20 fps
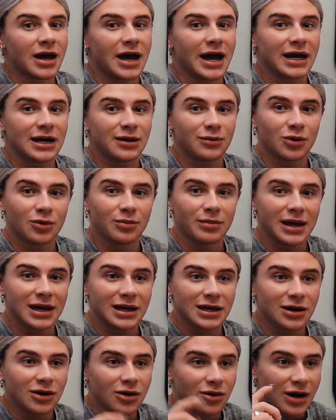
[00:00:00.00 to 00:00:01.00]
and it will
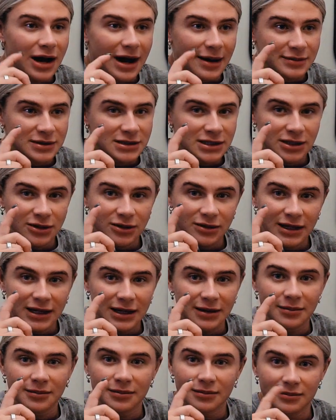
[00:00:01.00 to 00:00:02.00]
make you go
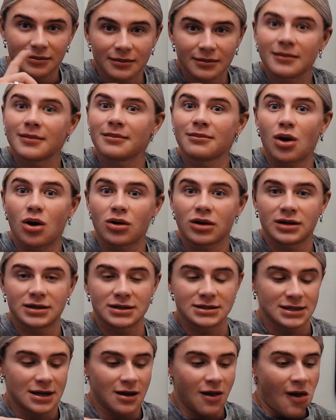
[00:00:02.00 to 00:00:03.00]
absolutely
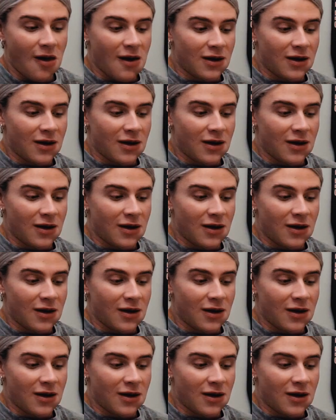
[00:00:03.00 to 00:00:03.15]
bonkers.